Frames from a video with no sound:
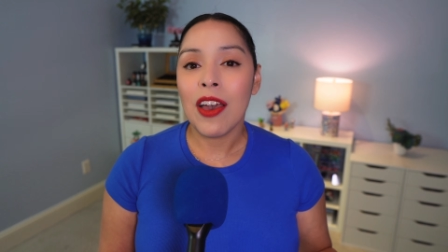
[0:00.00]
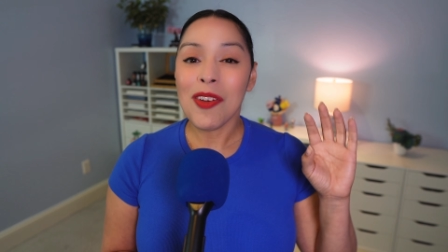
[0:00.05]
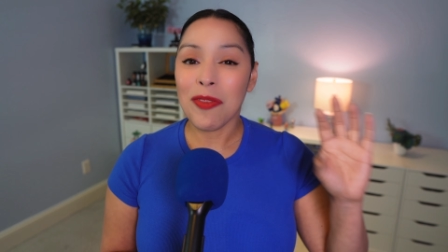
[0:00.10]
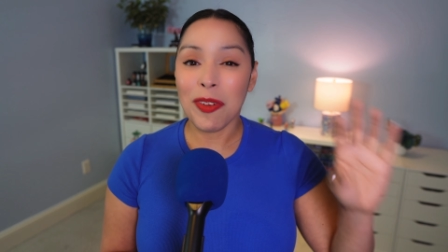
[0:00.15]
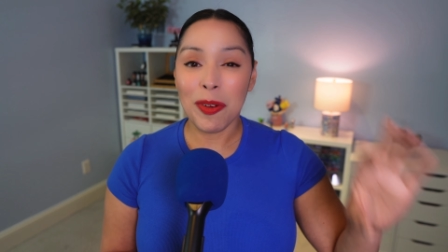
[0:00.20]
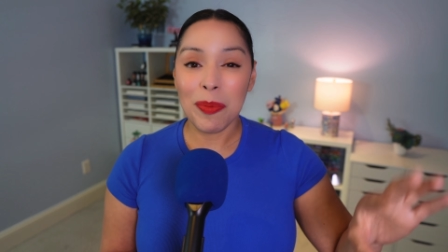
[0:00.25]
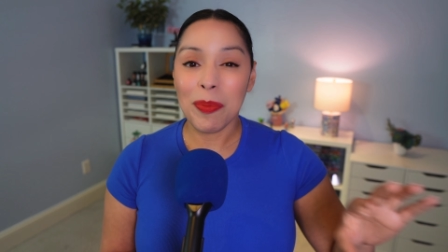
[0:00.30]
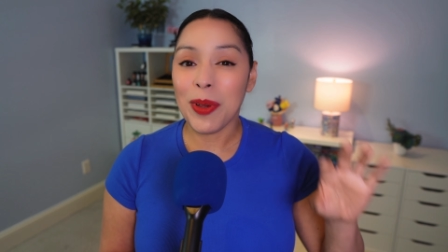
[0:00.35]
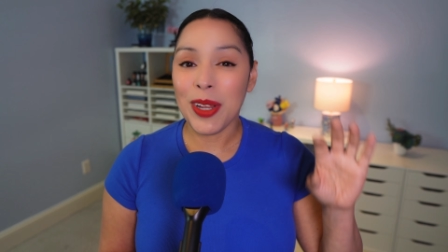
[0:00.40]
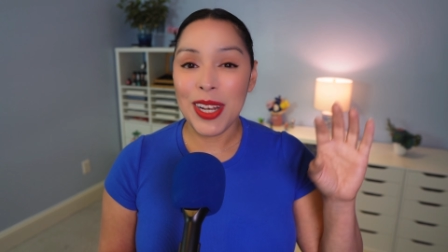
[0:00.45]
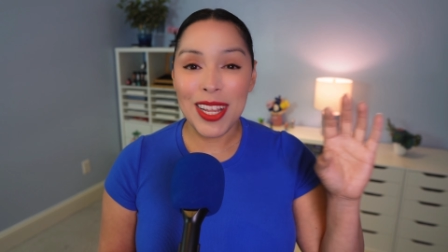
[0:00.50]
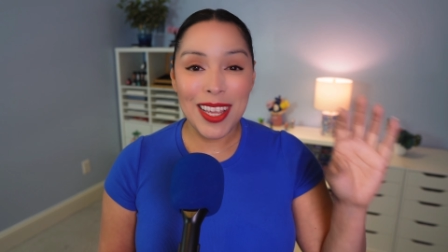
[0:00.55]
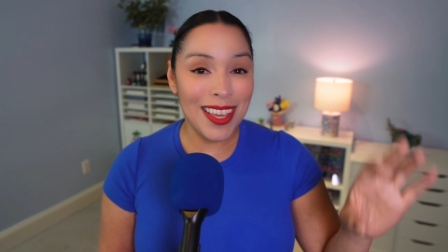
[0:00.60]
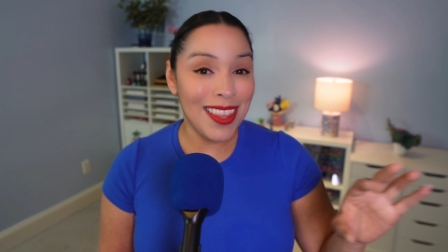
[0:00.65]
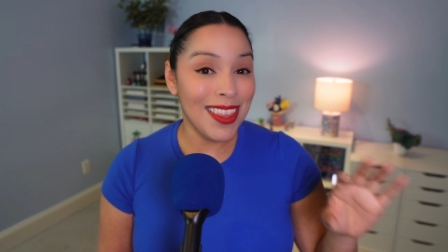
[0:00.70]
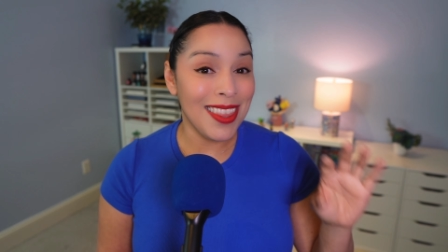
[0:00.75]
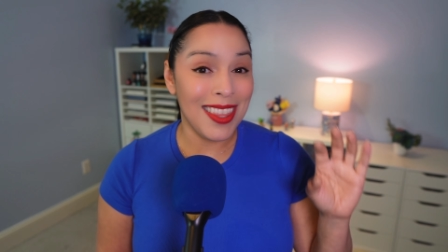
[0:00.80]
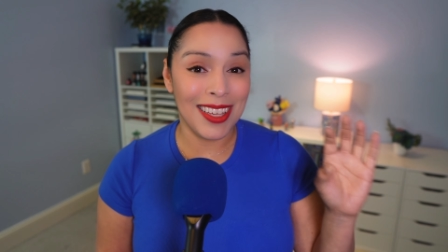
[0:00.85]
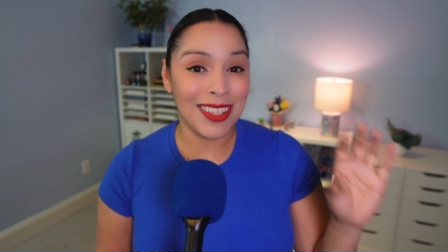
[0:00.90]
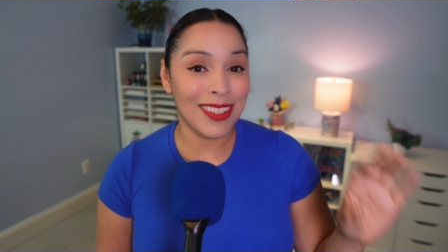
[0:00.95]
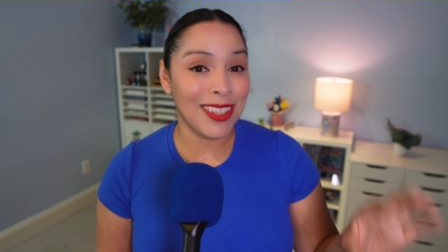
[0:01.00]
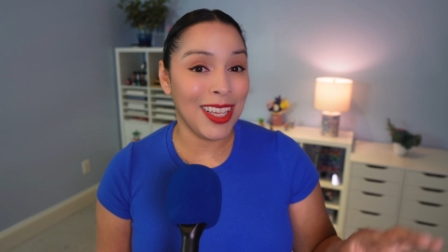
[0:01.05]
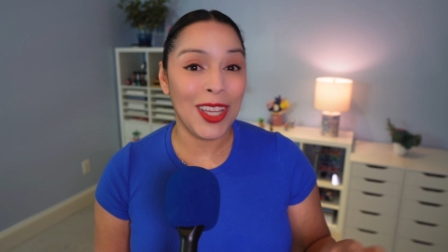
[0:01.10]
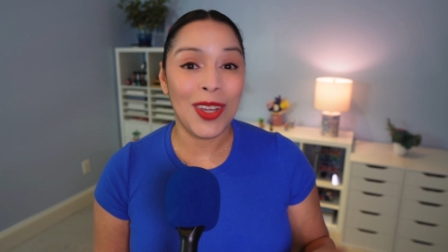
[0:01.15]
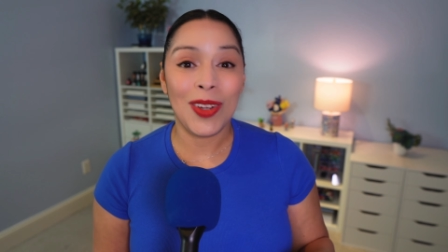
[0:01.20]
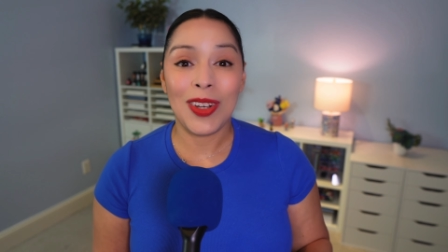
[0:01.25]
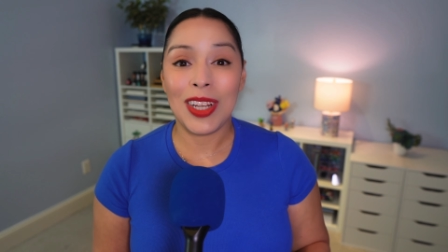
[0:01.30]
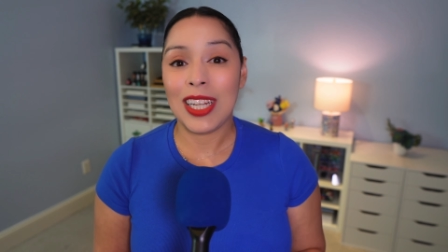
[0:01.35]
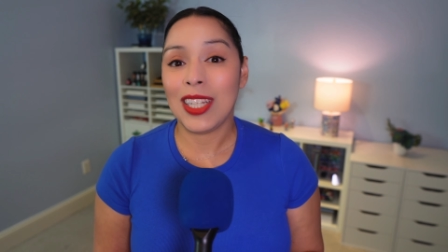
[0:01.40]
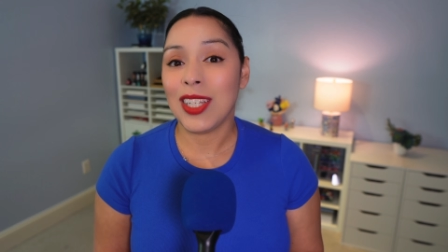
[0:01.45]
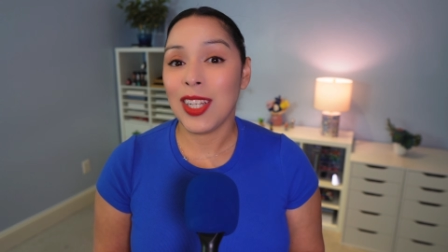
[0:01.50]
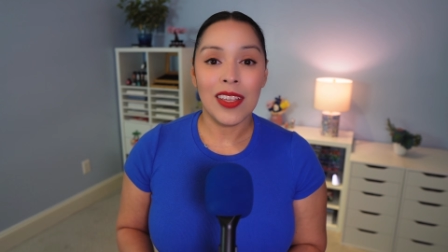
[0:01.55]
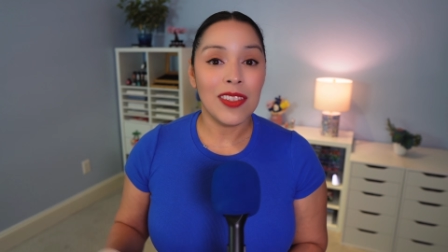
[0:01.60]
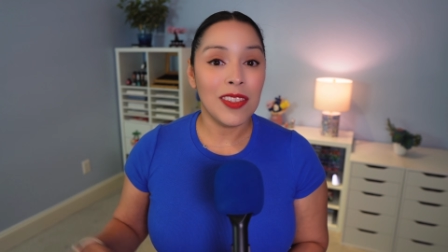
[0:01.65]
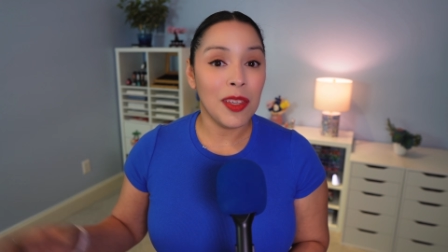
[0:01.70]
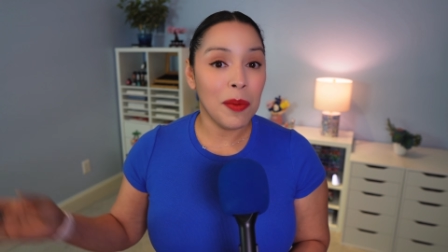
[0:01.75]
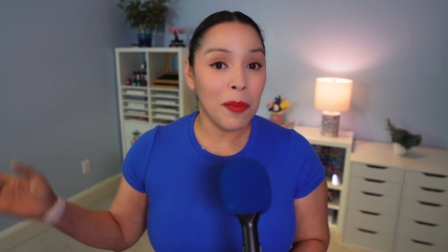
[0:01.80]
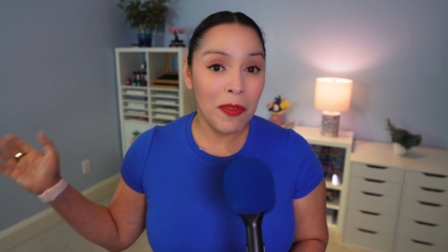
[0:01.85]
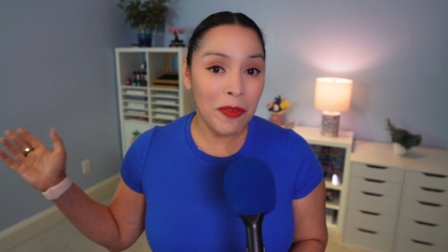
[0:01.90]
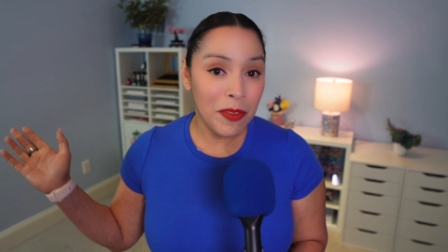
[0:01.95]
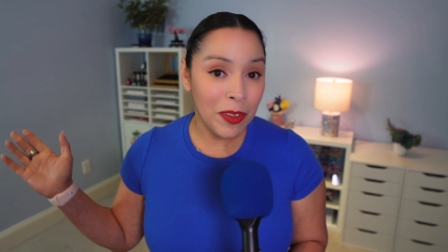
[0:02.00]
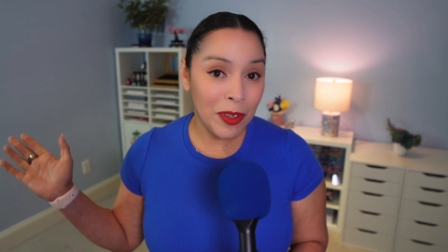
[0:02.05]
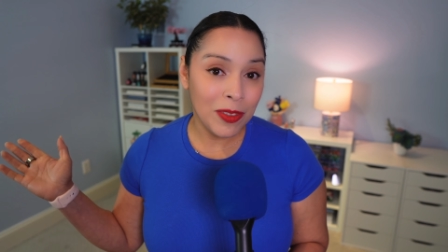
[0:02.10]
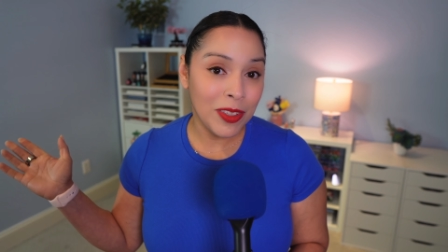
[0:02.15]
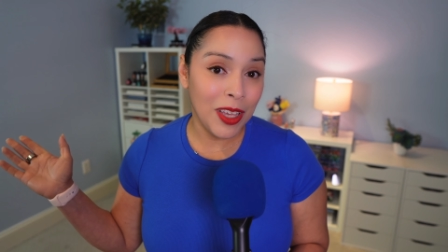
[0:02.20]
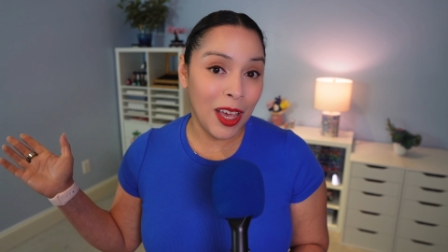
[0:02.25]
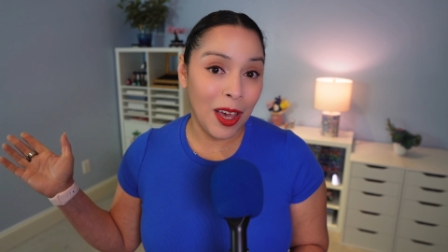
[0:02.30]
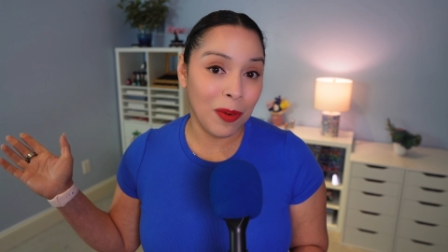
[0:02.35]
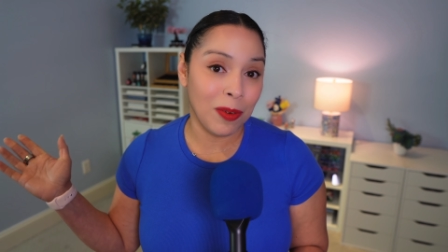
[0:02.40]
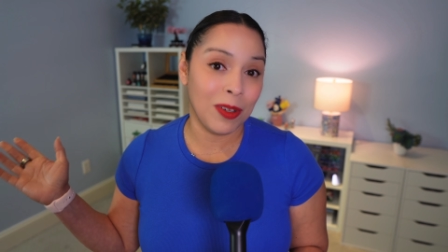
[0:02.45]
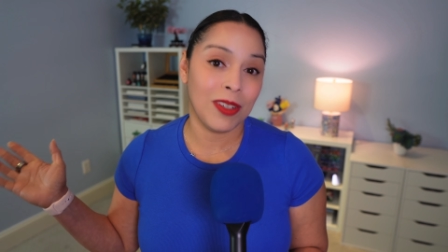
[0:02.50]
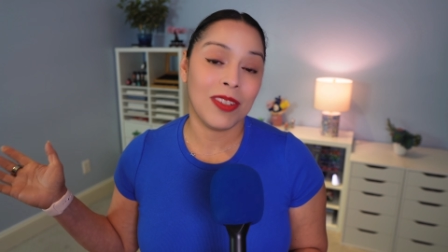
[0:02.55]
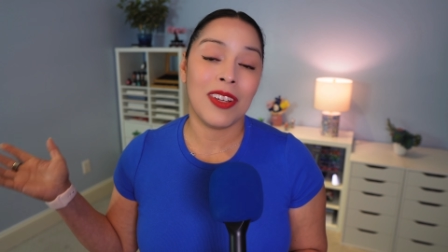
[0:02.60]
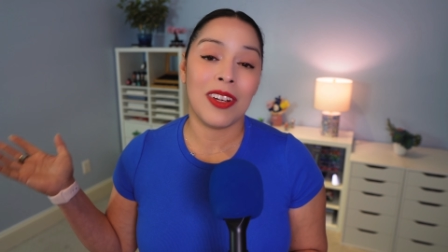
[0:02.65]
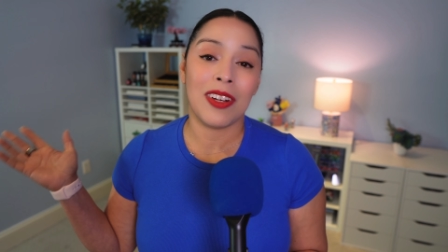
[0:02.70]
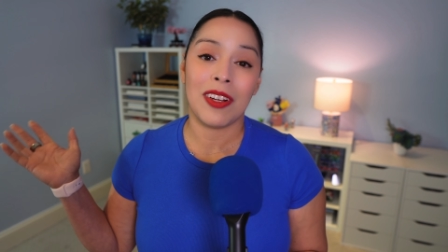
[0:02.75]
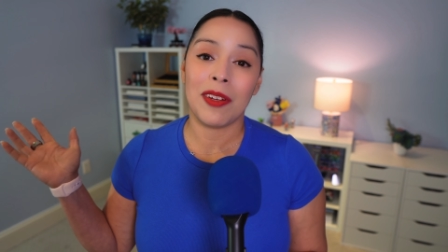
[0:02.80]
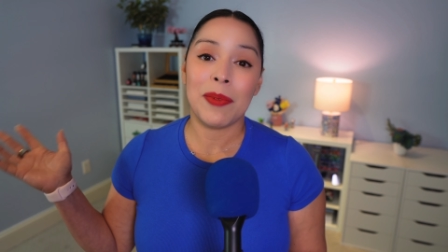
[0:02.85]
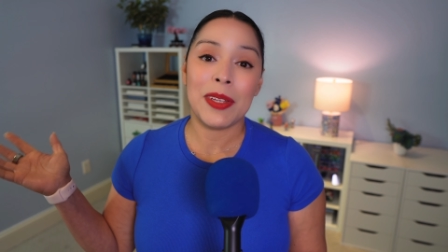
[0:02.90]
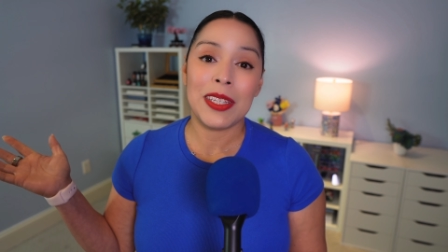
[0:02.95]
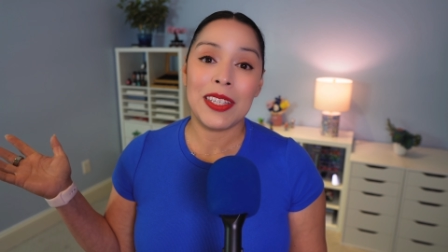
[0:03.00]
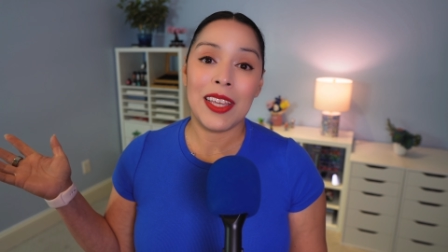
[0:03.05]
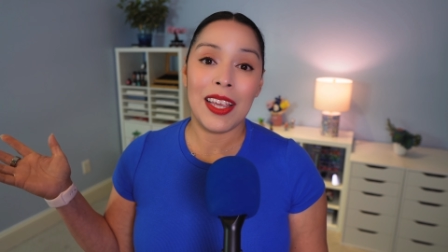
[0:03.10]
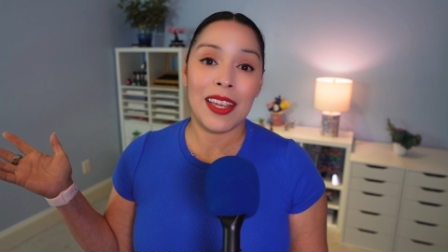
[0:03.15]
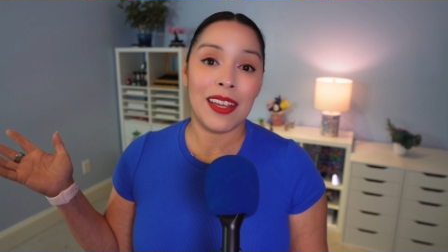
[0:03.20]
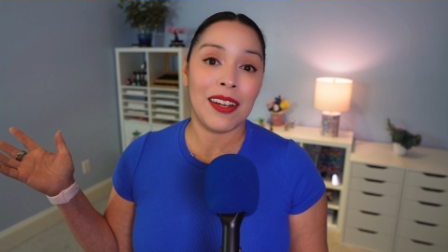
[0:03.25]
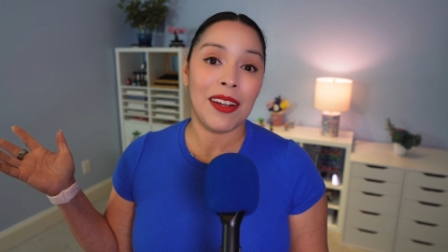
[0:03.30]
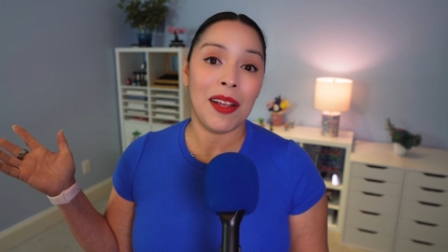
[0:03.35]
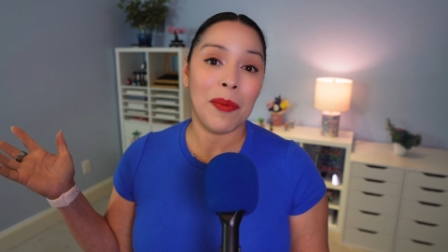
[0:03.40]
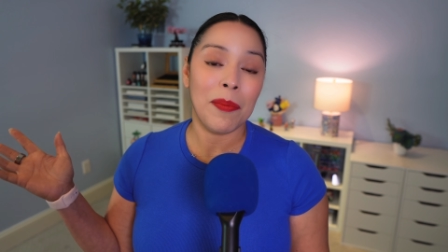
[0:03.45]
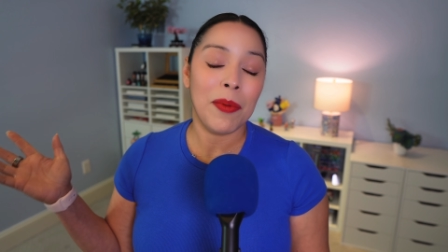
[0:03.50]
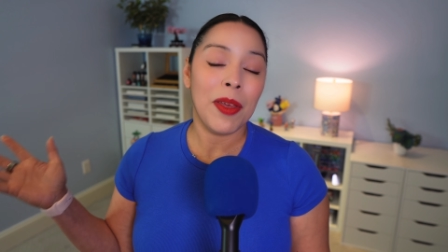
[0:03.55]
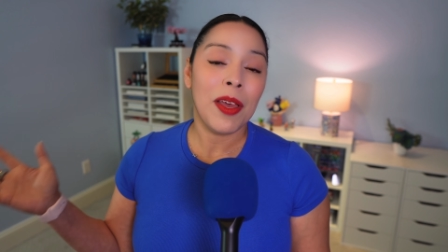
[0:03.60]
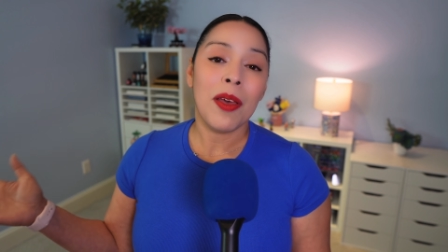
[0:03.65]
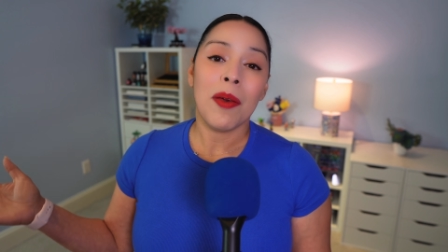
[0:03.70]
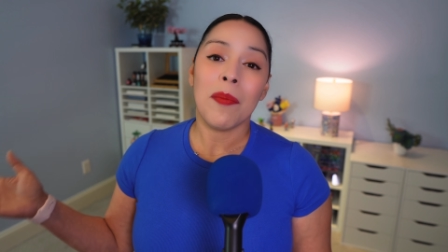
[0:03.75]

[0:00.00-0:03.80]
for putting in things that you need to. Some of those hours are going to be taken up